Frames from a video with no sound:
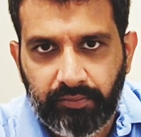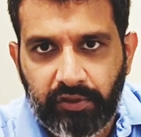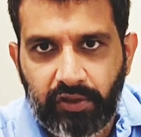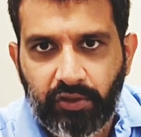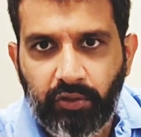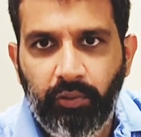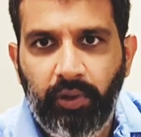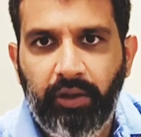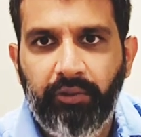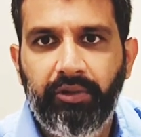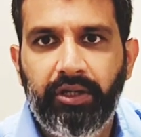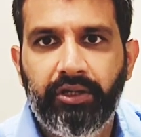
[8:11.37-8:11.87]

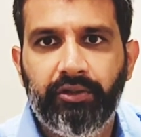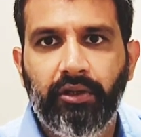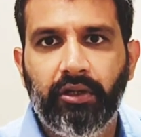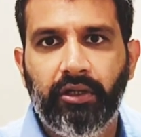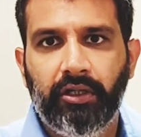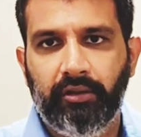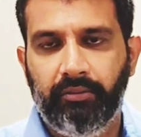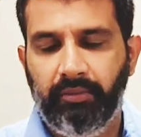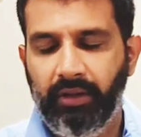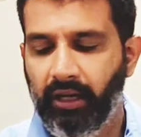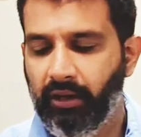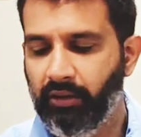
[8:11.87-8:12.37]
So when we're
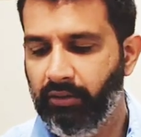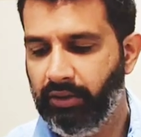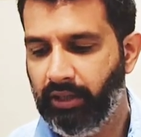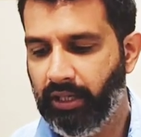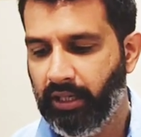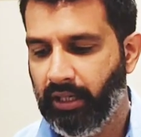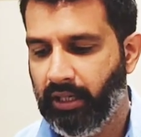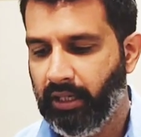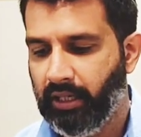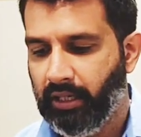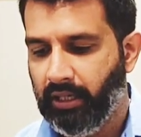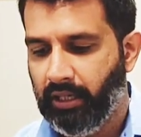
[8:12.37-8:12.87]
talking about
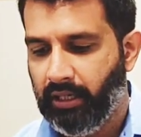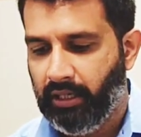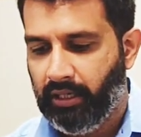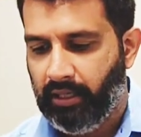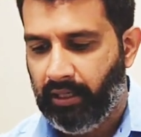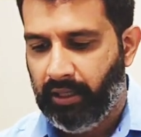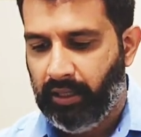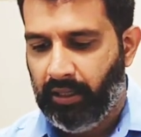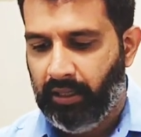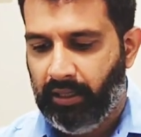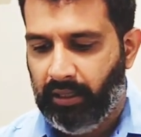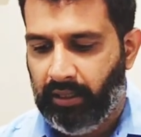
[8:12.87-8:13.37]

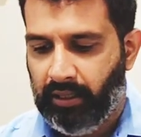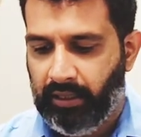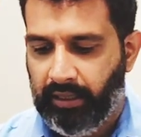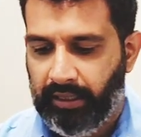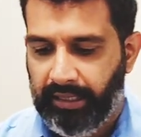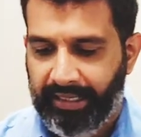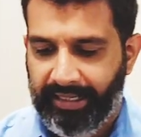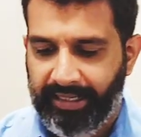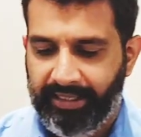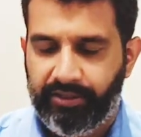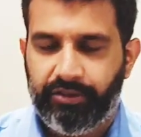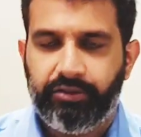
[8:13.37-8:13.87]

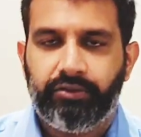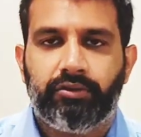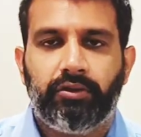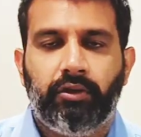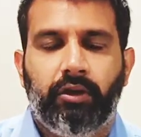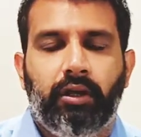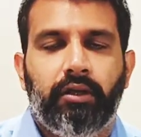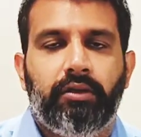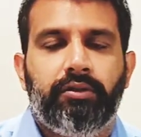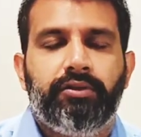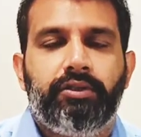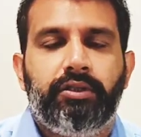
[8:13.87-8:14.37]

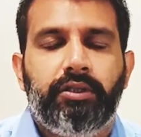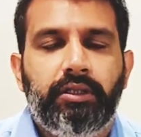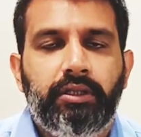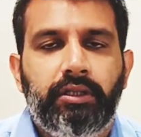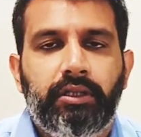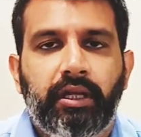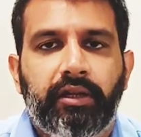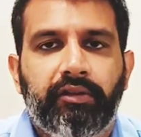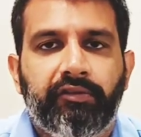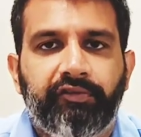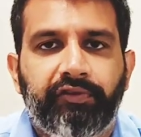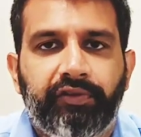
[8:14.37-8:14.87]

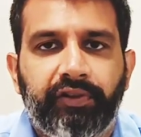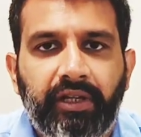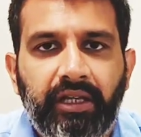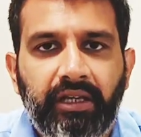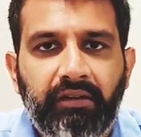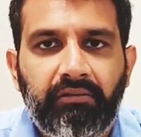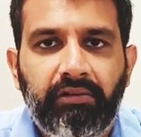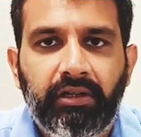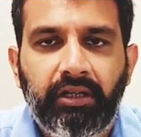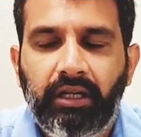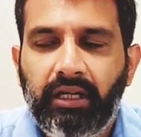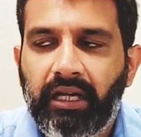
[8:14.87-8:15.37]
astrology and
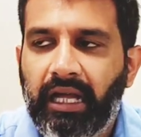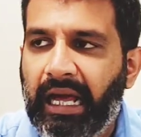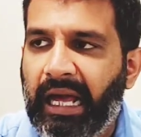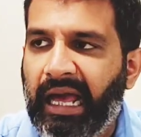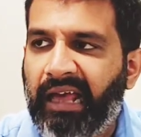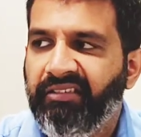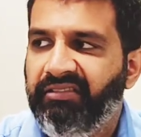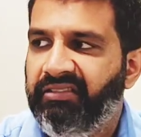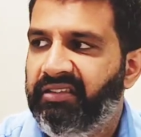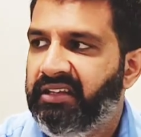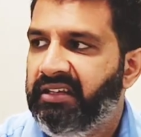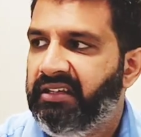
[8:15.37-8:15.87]
free will,
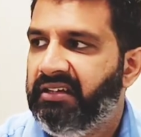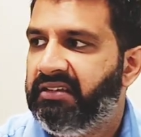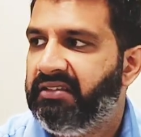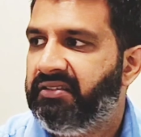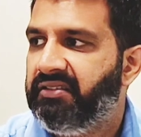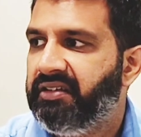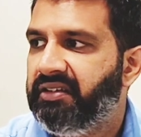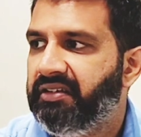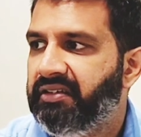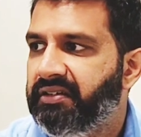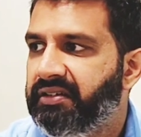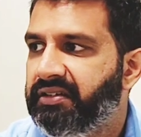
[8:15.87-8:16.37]
I think
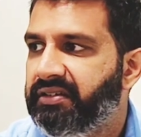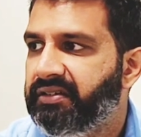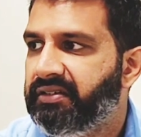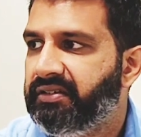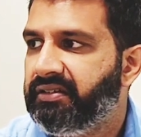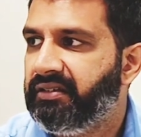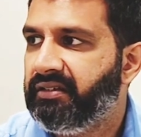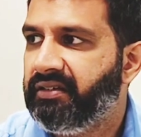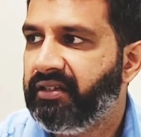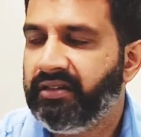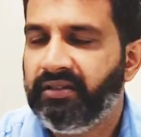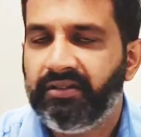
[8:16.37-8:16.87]
there
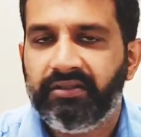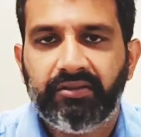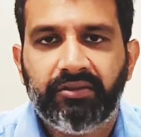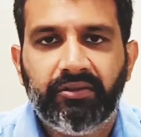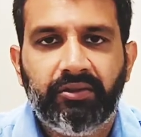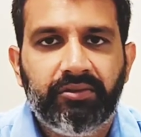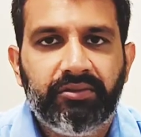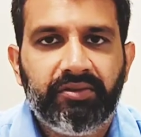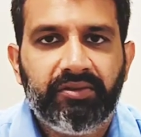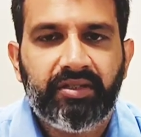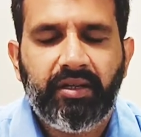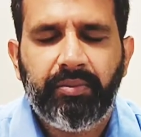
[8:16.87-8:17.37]
is
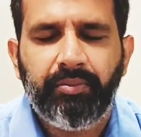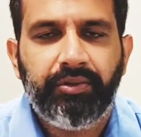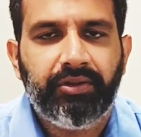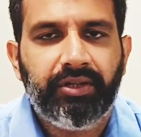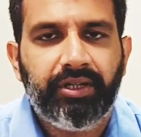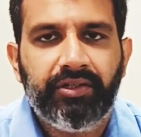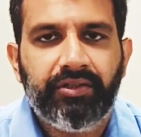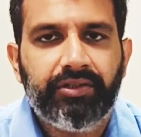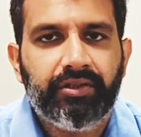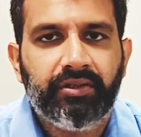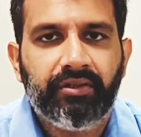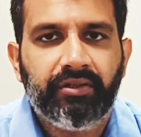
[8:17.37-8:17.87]
no
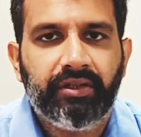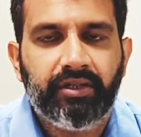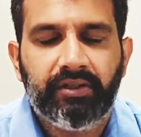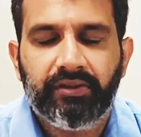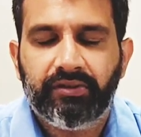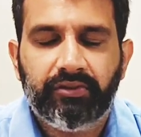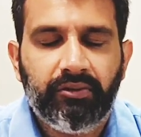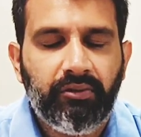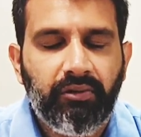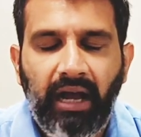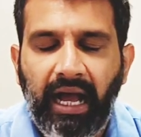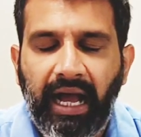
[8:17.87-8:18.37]
separation. There
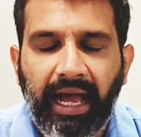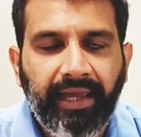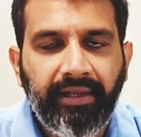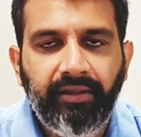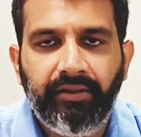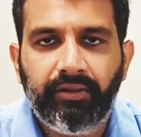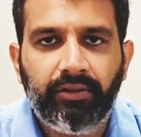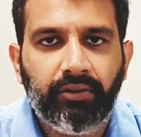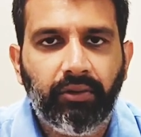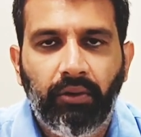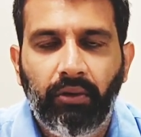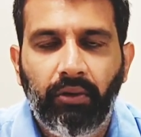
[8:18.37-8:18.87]
is no
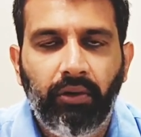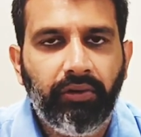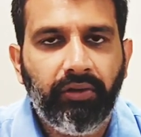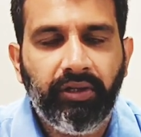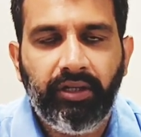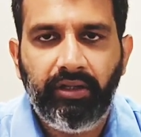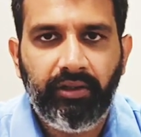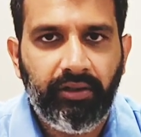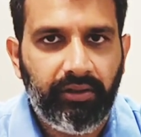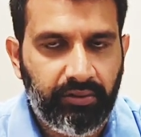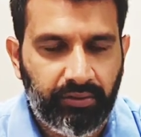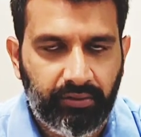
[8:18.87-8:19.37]
either or
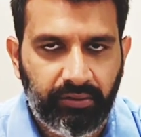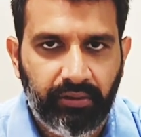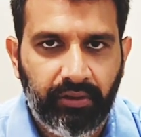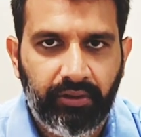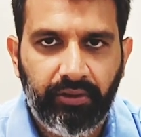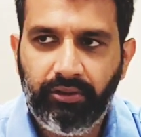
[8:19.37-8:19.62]
here.